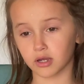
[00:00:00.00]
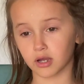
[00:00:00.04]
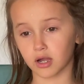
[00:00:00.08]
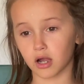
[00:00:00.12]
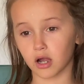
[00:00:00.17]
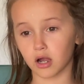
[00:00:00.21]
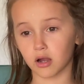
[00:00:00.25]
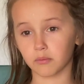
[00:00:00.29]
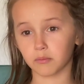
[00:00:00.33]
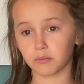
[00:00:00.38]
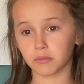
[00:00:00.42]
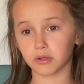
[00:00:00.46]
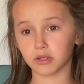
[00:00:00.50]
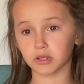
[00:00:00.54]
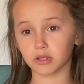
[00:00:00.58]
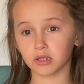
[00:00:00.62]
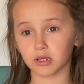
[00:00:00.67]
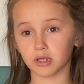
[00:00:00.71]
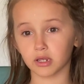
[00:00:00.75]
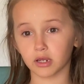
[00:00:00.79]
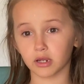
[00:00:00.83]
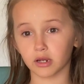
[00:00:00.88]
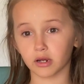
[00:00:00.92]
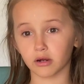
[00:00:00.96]
Up in
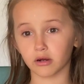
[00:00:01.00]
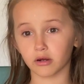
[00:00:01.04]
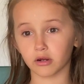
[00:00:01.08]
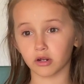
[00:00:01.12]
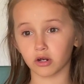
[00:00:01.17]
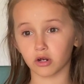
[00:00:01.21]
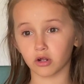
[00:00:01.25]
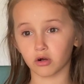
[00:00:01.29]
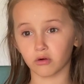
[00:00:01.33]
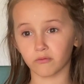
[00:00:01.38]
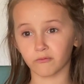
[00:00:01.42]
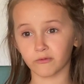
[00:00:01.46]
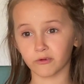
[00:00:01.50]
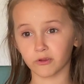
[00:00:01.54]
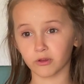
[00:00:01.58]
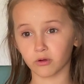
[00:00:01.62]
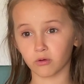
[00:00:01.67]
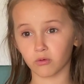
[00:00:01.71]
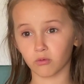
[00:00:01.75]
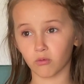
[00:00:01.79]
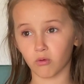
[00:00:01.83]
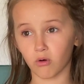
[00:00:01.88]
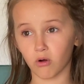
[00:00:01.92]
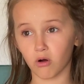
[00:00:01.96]
the air and over
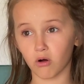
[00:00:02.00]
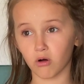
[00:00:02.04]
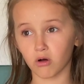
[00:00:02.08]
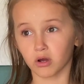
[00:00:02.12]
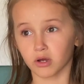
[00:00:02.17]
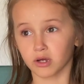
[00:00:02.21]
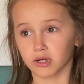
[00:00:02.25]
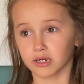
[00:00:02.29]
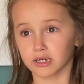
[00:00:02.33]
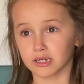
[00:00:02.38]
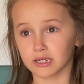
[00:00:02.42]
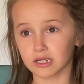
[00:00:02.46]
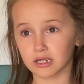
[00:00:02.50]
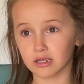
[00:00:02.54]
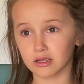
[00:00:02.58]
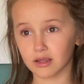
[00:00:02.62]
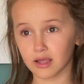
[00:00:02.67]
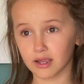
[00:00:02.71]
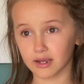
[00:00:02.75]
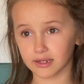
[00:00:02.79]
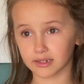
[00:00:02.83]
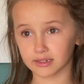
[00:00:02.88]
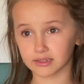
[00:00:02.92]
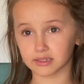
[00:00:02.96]
the wall, till I
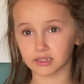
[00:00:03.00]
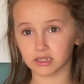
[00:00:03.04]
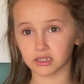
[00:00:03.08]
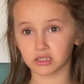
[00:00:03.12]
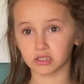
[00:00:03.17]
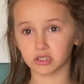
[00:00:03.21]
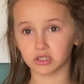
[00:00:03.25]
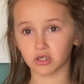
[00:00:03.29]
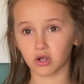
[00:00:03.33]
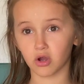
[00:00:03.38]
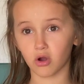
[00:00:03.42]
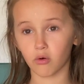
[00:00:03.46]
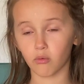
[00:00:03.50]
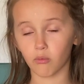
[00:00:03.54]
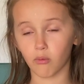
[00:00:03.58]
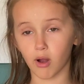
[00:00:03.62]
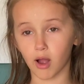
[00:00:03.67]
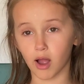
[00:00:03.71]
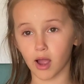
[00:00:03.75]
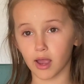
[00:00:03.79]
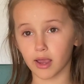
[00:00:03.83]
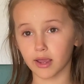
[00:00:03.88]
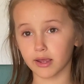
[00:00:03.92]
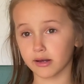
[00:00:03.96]
can see so
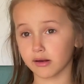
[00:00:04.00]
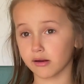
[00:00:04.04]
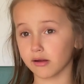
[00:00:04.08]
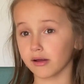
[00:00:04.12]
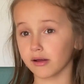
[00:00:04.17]
wide,